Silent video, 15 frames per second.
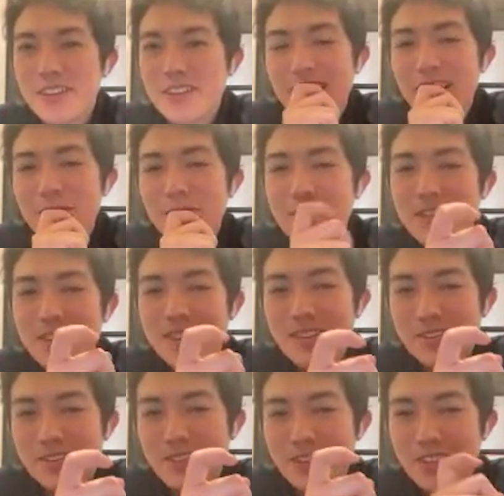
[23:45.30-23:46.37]
I recently
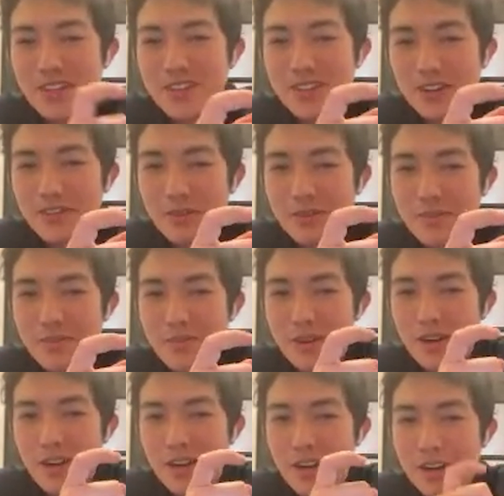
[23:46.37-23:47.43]
learned this yesterday from
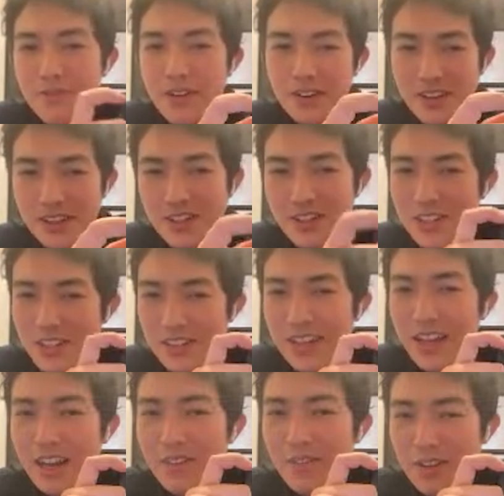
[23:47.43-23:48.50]
our founding engineer. They
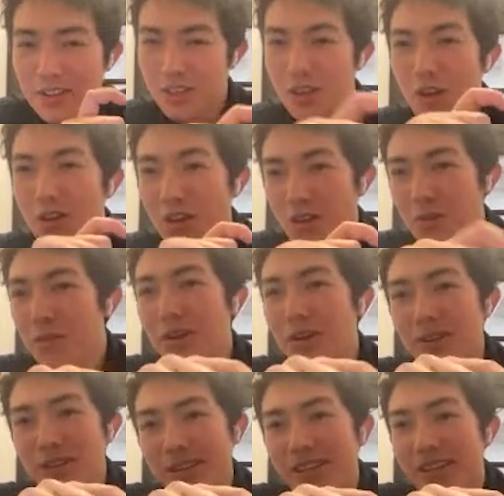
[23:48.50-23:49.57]
have a YOLO
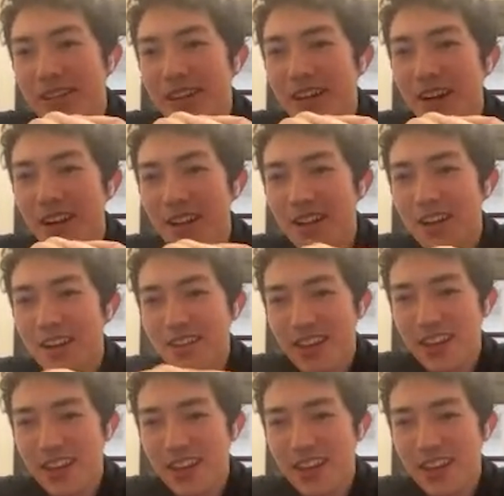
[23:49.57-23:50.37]
mode on the